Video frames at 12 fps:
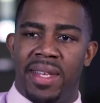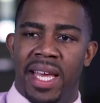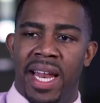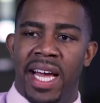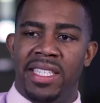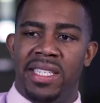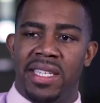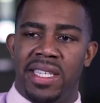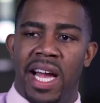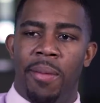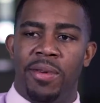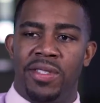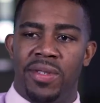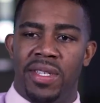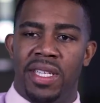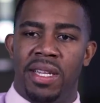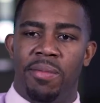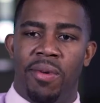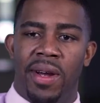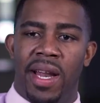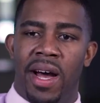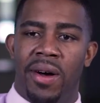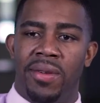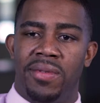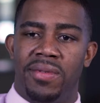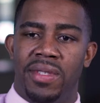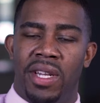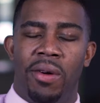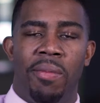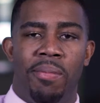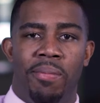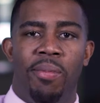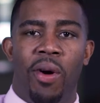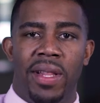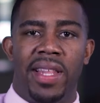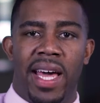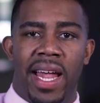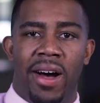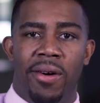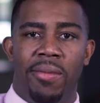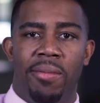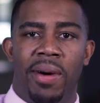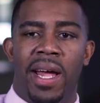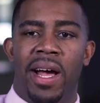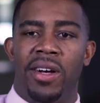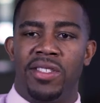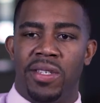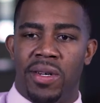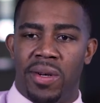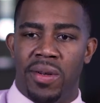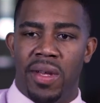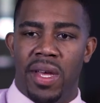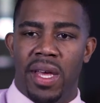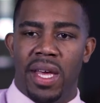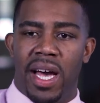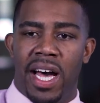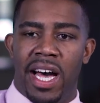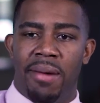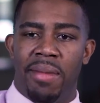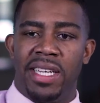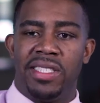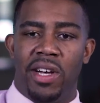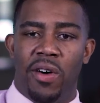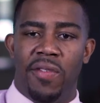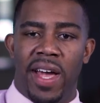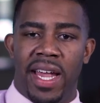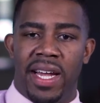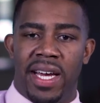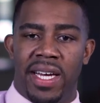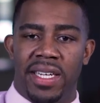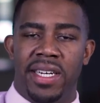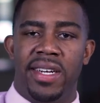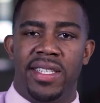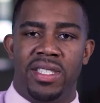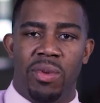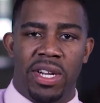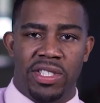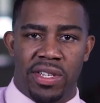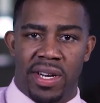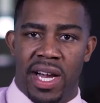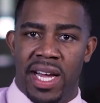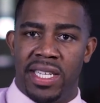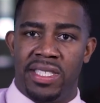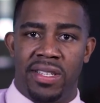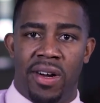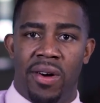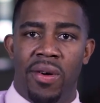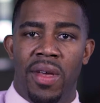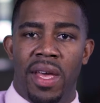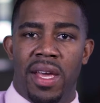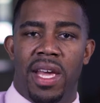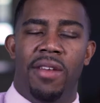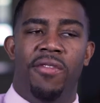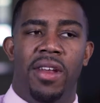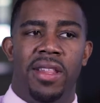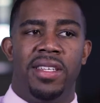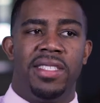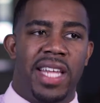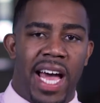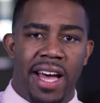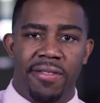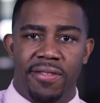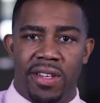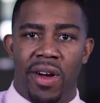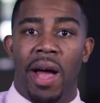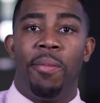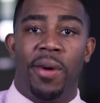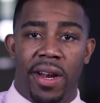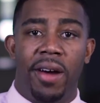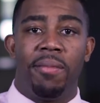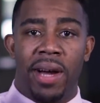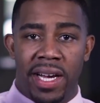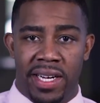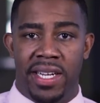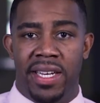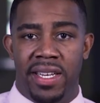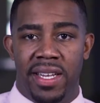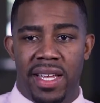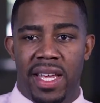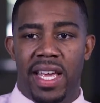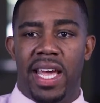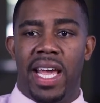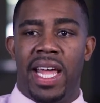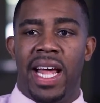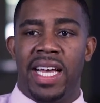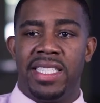And I took the opportunity to point that out, but I also myself had a hooded sweatshirt on. And so in front of the staff, I put up my hood and I